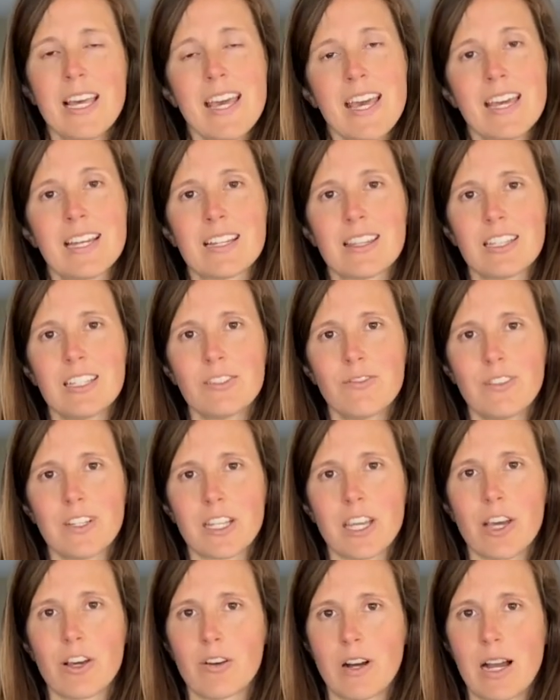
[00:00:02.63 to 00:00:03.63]
and in this
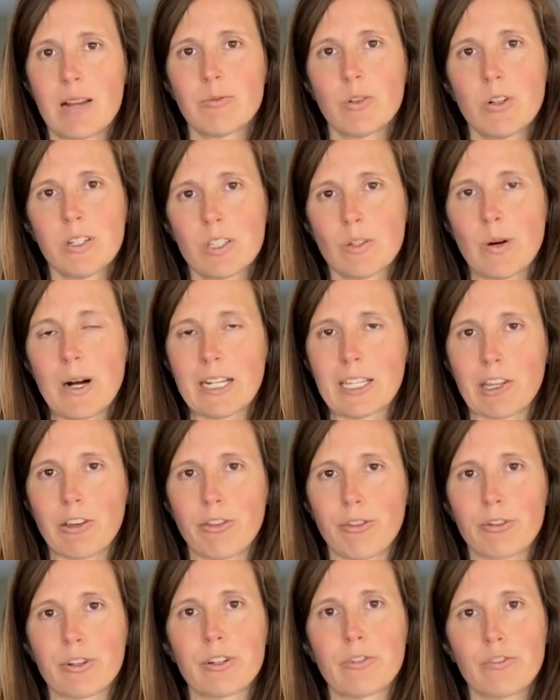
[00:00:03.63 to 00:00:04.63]
video, I'm going to walk you
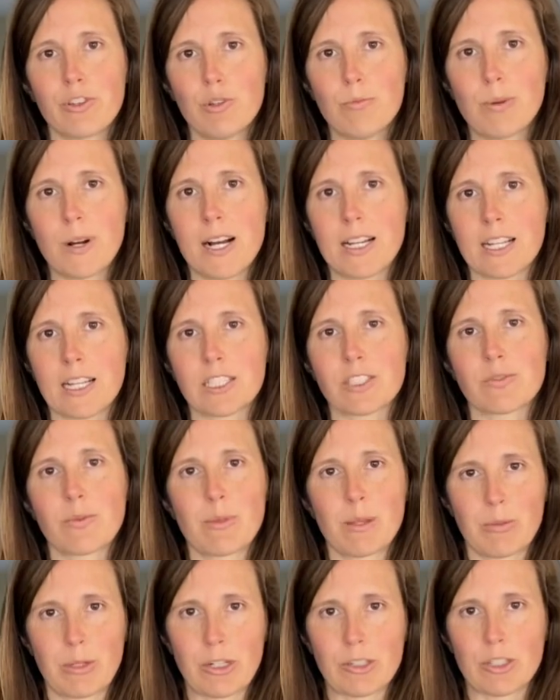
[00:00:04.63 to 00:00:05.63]
through a few products from the
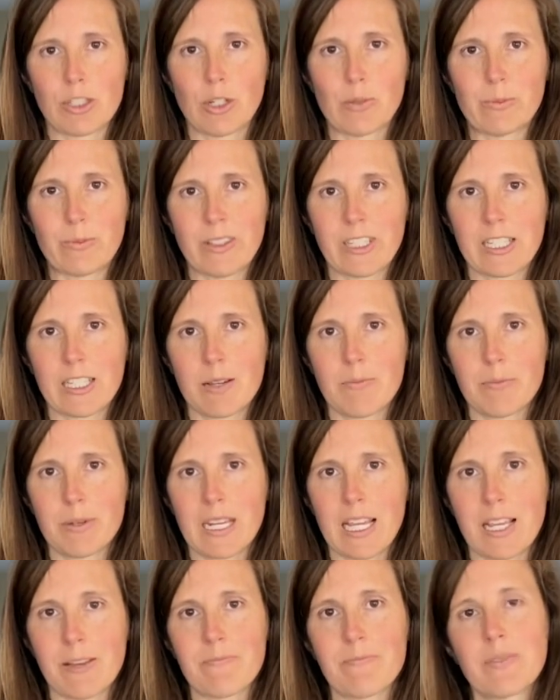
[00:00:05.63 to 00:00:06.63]
Pure Soap Flake
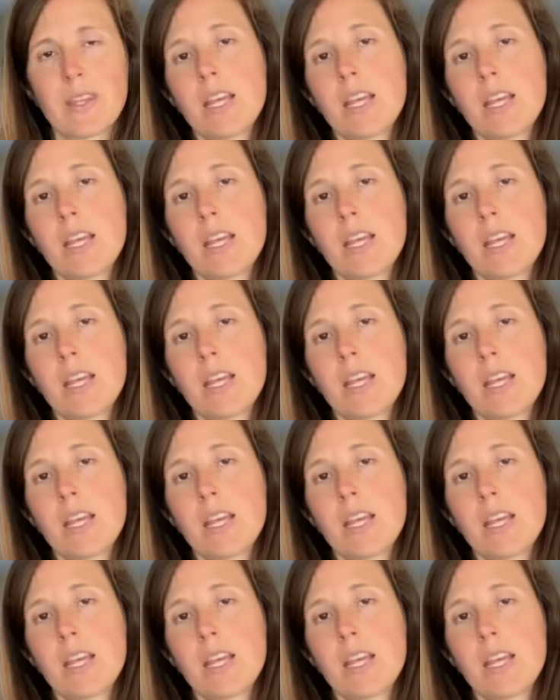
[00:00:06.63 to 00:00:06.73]
Company.